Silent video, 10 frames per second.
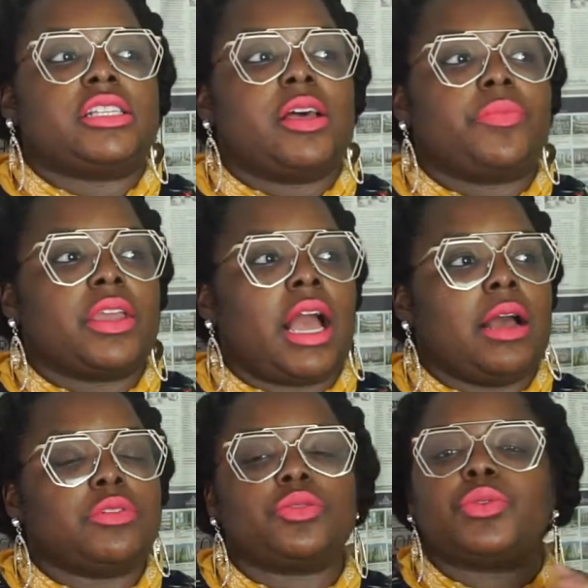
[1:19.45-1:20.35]
something
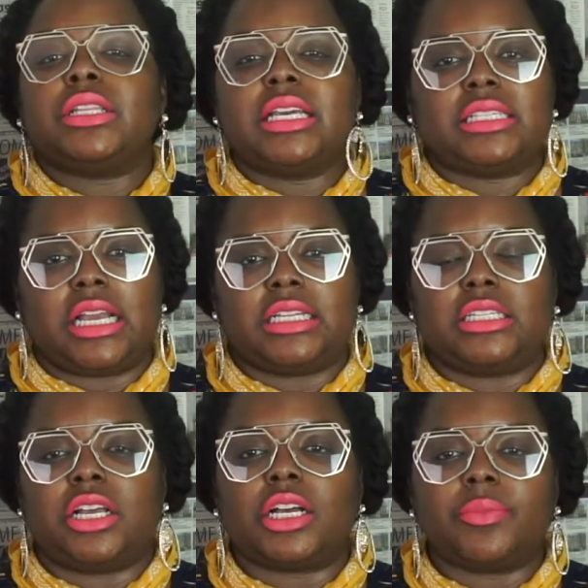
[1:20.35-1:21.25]
I'm just really excited to
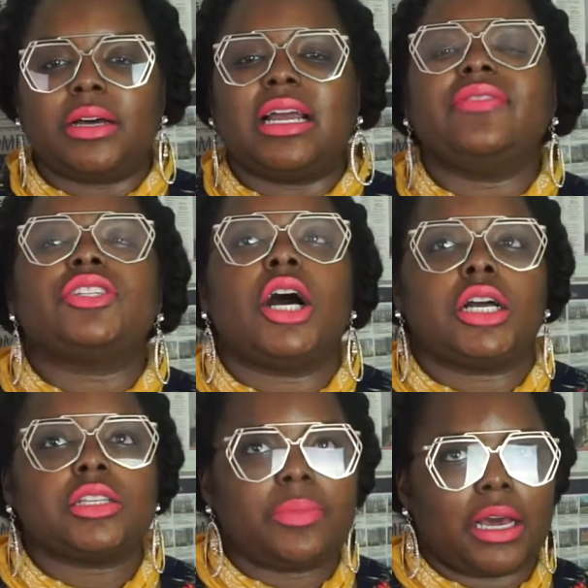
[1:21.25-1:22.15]
talk about. And I've
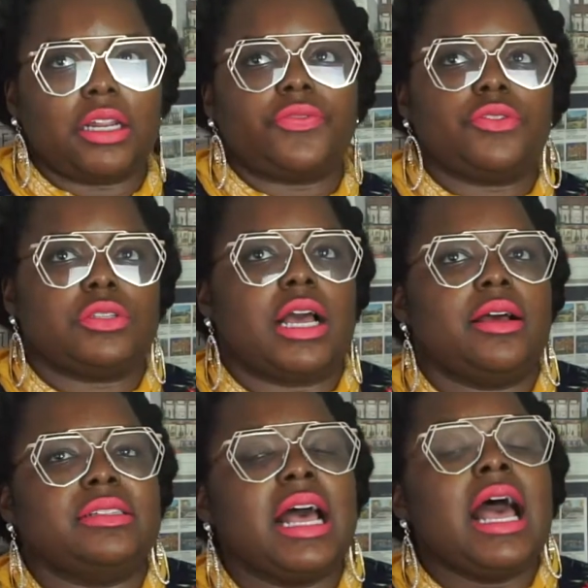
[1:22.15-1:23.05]
talked about it a few
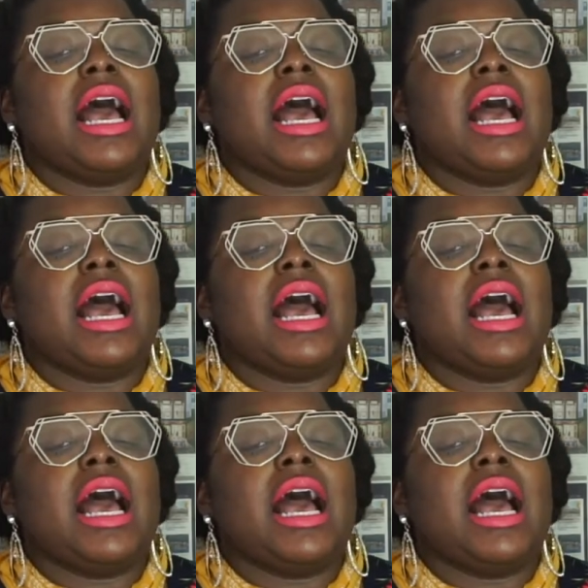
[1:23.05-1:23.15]
times.